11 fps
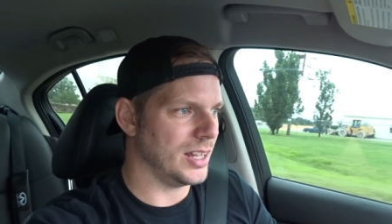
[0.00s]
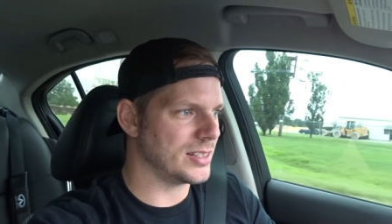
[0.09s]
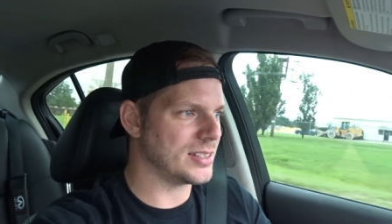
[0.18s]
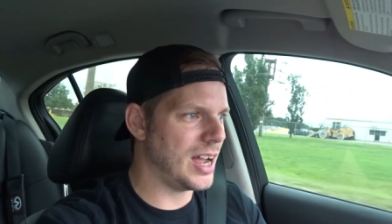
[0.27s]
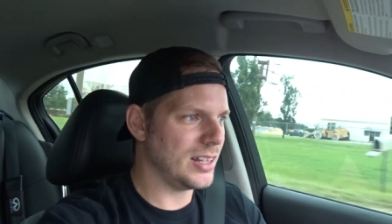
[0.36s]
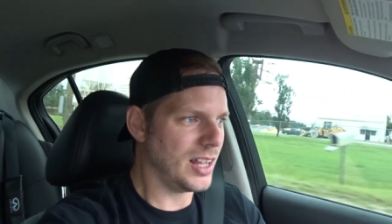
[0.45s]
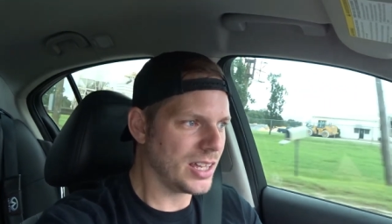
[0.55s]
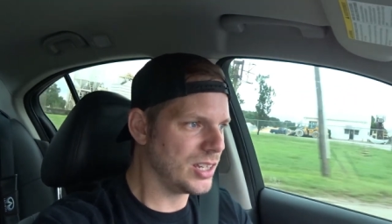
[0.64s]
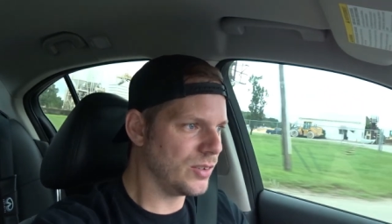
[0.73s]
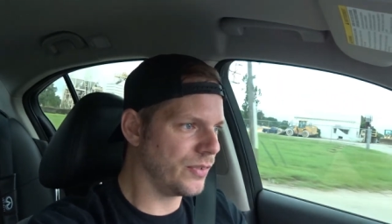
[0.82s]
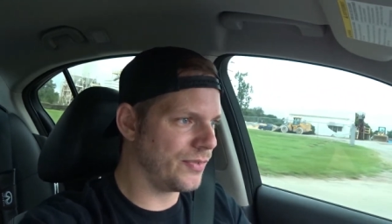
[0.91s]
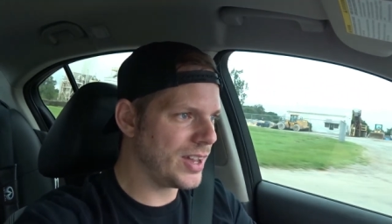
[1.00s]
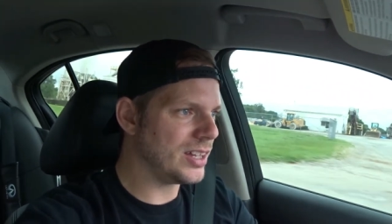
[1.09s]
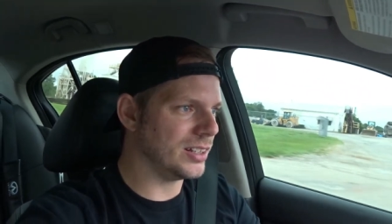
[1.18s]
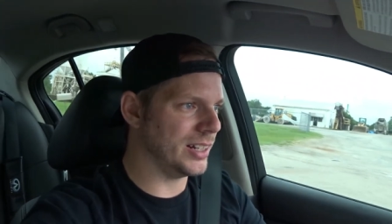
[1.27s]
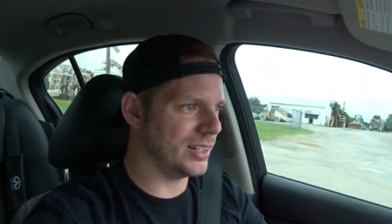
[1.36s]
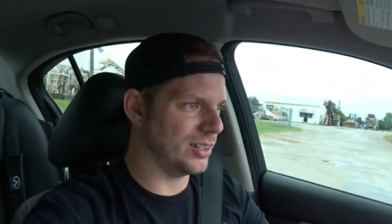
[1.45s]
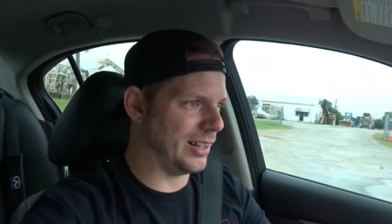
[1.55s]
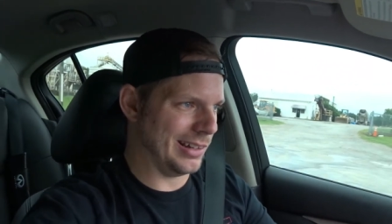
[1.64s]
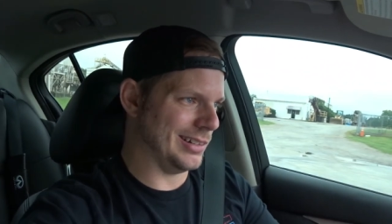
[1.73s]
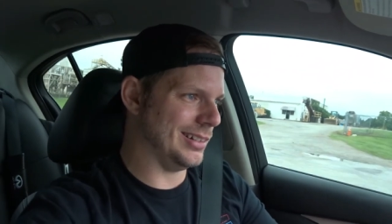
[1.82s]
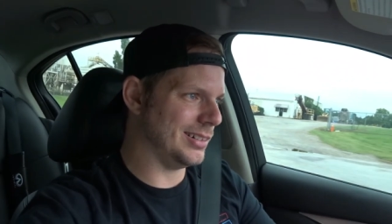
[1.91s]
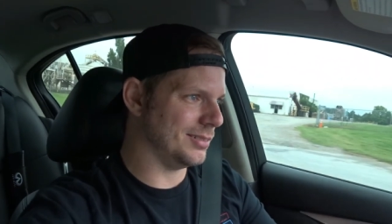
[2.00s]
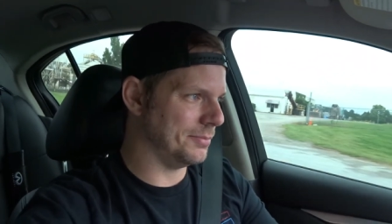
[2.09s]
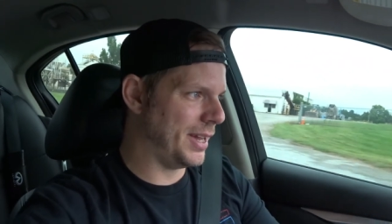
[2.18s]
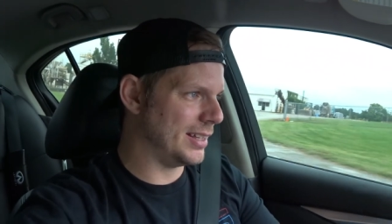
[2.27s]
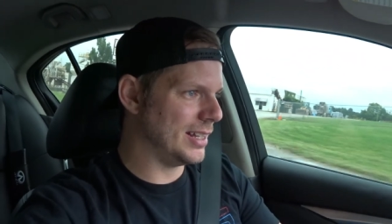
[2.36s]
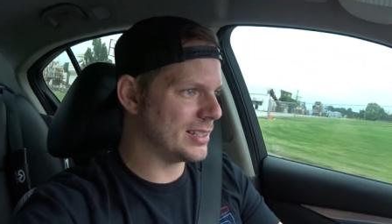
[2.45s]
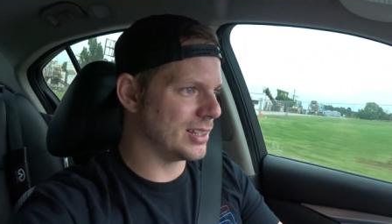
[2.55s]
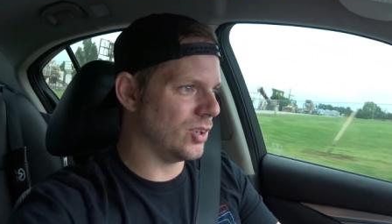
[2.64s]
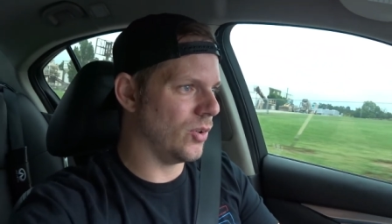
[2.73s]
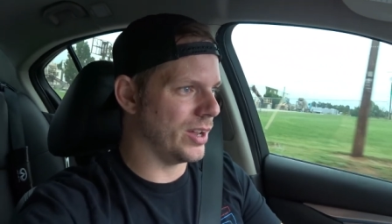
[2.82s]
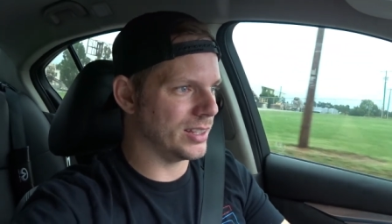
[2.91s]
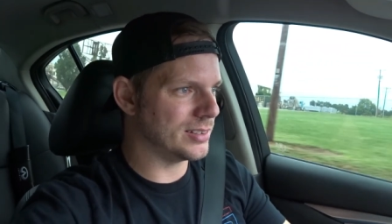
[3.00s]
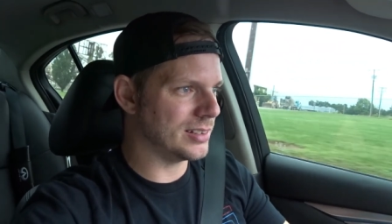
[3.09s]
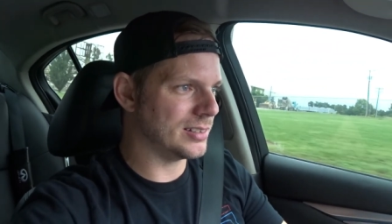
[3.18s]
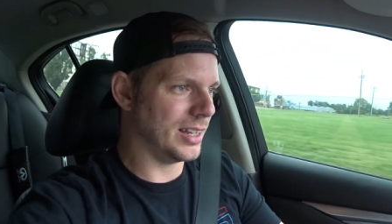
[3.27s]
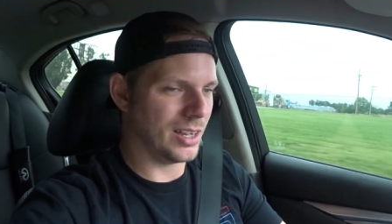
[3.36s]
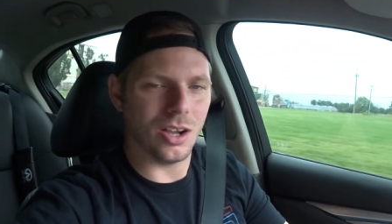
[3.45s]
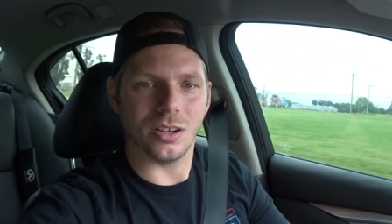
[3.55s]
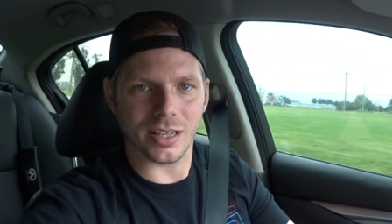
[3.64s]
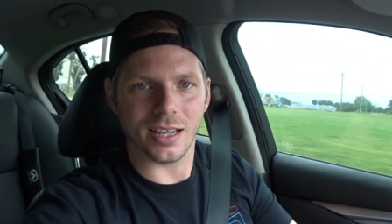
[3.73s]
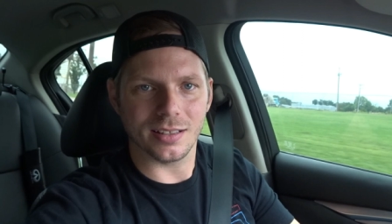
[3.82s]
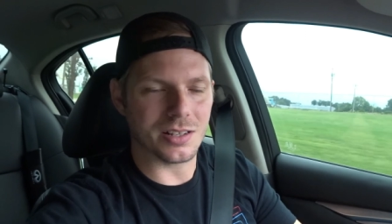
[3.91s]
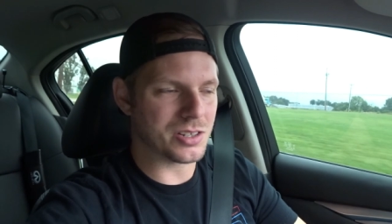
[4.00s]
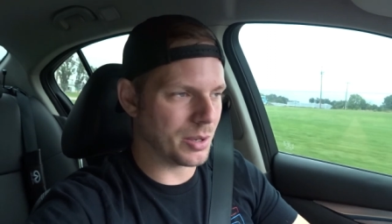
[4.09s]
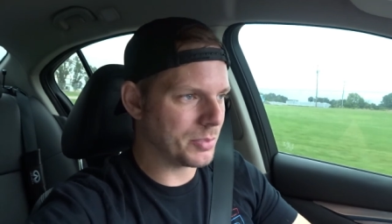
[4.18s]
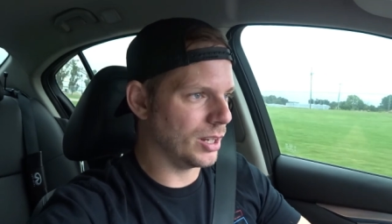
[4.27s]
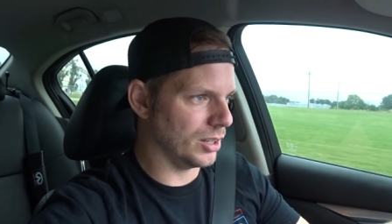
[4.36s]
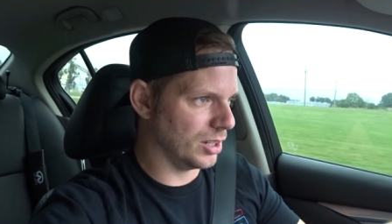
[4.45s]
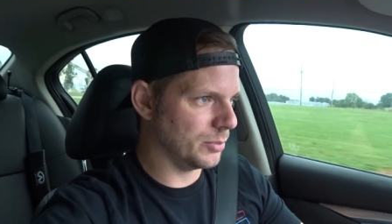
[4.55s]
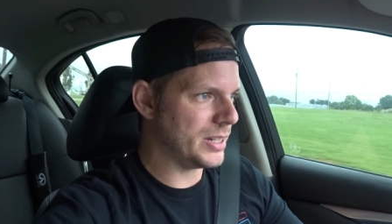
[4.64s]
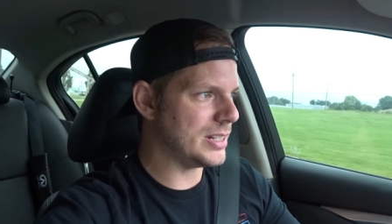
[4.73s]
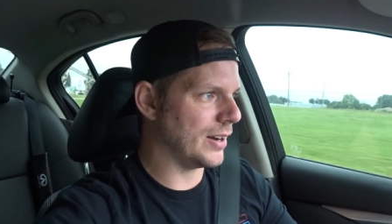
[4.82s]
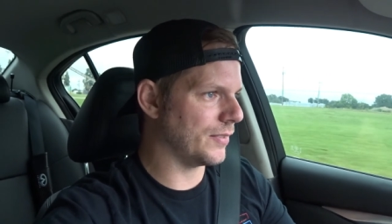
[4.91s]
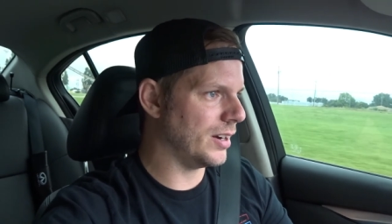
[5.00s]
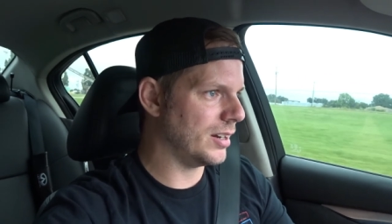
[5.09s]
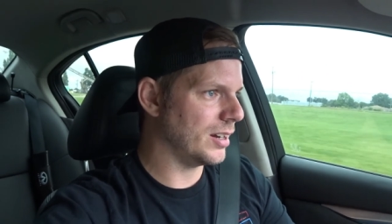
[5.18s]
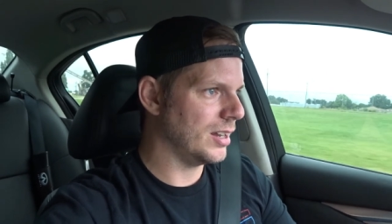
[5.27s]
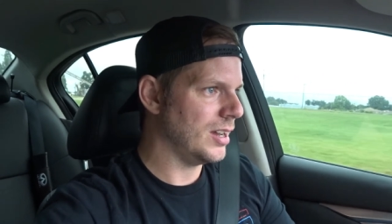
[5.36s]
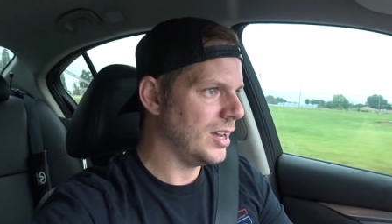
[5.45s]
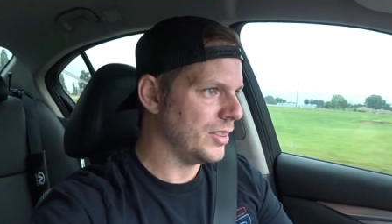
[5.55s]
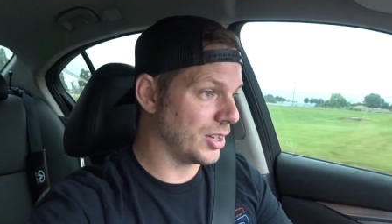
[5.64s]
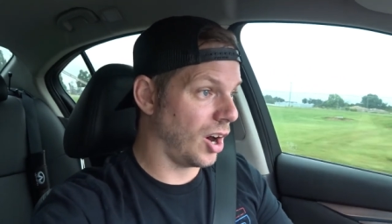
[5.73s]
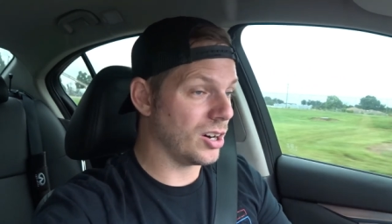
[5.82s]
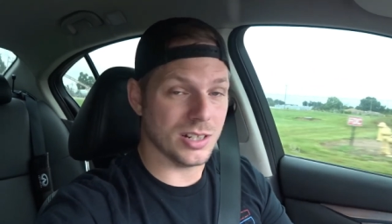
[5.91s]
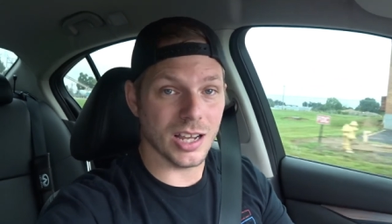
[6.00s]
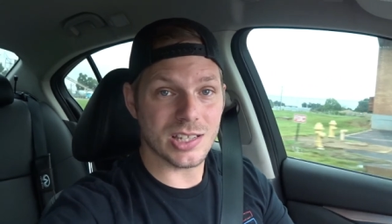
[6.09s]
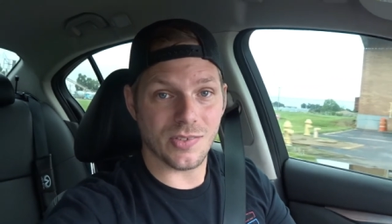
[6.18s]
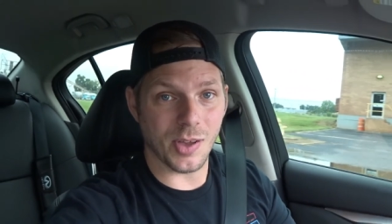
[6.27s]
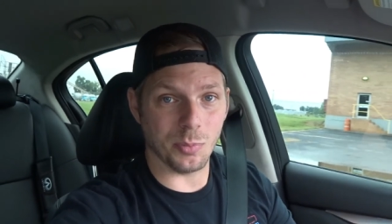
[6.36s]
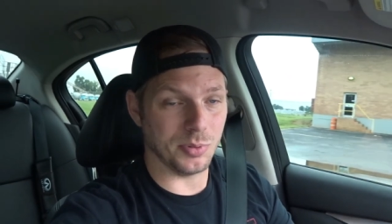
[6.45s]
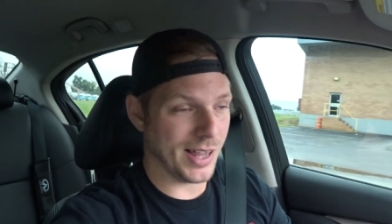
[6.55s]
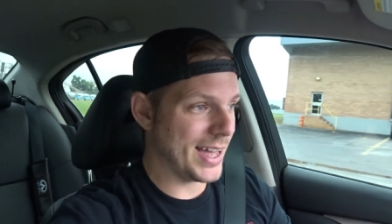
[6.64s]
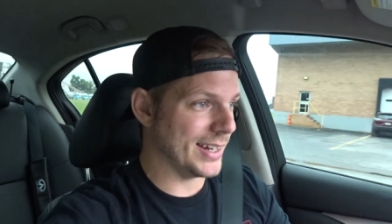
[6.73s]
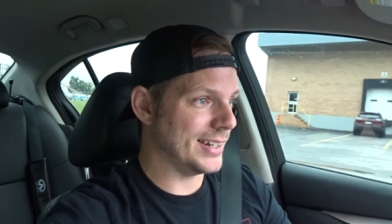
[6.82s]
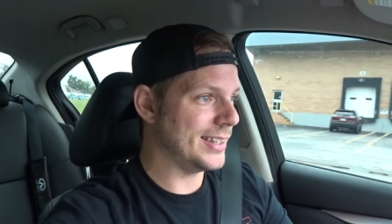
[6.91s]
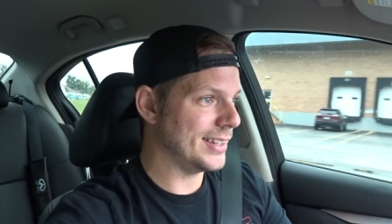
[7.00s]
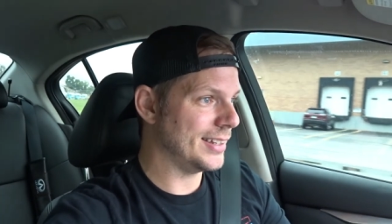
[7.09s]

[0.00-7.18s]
It's not like you feel it and you're like, oh man, that's annoying. It's just like, oh, okay, something a little bit different. The car does feel planted.